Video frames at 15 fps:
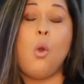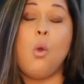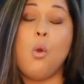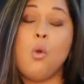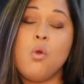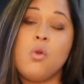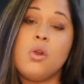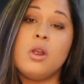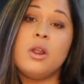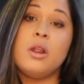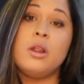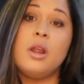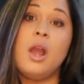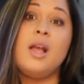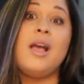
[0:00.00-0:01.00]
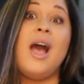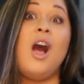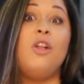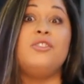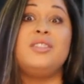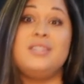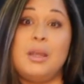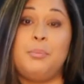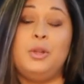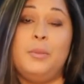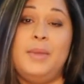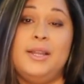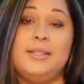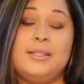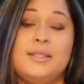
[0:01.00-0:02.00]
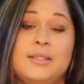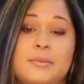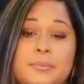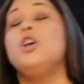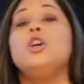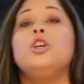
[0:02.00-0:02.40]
or health supplements.